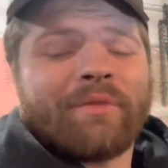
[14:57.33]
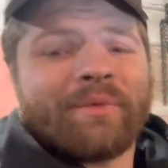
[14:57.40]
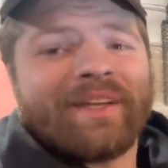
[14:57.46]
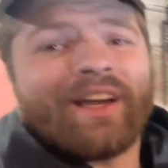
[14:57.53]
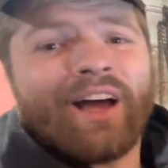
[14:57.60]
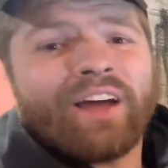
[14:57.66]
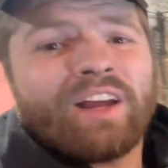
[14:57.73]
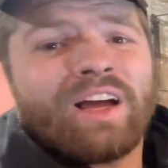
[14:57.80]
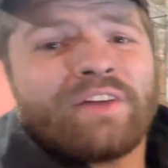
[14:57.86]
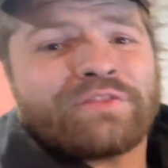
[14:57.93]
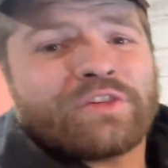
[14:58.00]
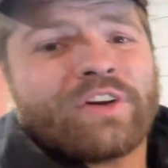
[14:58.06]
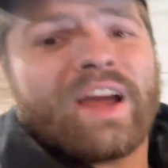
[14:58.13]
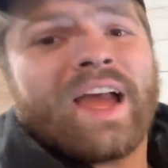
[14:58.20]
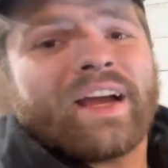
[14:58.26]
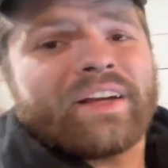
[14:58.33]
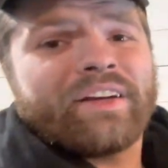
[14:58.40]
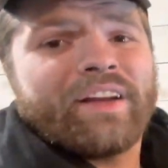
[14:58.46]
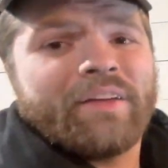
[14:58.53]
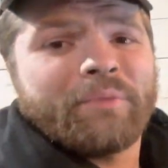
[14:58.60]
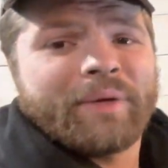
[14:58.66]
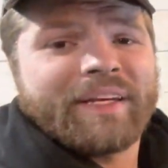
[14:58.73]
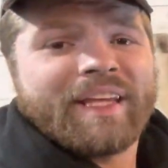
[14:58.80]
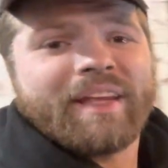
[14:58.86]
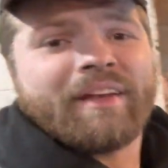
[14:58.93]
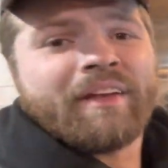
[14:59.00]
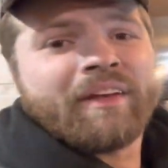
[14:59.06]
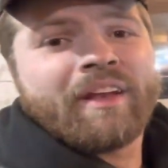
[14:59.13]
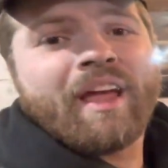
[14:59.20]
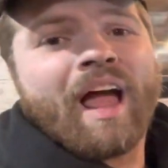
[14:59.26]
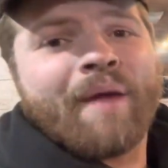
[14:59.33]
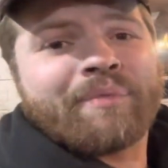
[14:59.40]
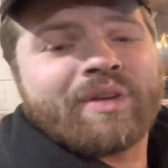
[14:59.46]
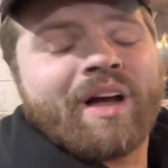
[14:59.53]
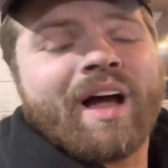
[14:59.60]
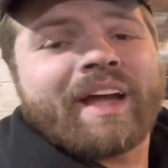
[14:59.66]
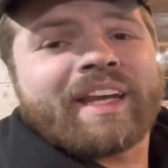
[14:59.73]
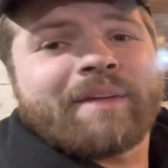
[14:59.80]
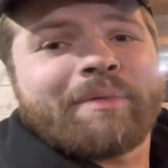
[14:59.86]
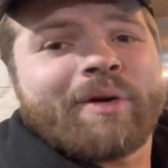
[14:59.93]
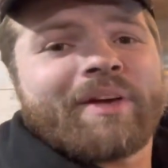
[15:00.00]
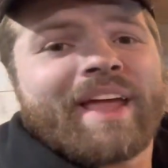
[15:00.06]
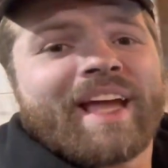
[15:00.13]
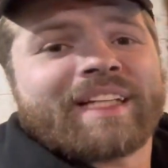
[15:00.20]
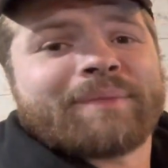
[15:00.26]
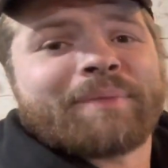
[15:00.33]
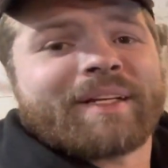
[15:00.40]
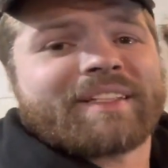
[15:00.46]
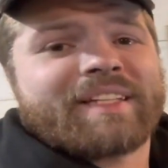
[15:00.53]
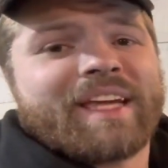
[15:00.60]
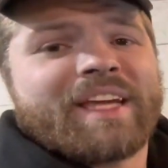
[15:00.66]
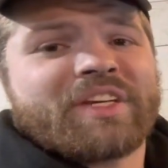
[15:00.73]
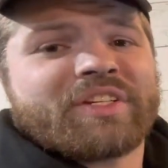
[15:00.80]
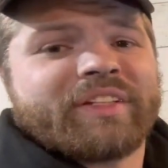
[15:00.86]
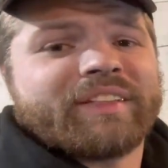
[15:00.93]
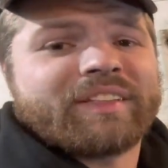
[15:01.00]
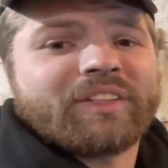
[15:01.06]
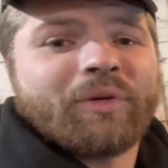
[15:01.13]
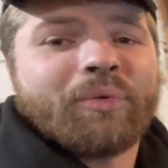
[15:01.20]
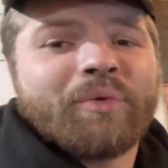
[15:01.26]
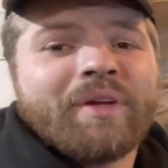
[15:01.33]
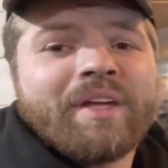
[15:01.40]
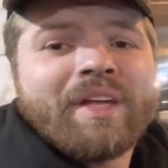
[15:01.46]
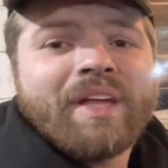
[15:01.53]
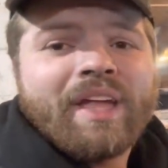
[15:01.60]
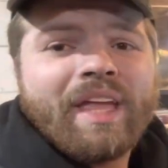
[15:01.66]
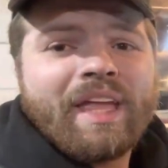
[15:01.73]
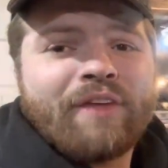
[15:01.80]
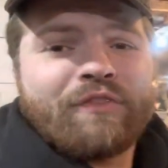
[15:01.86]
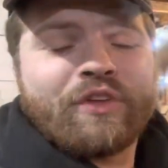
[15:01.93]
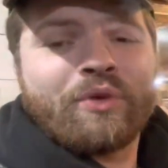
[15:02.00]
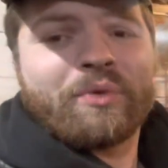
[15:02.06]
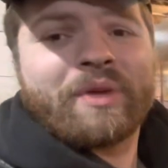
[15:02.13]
we got off track. We didn't. I'm talking about expectations. So if you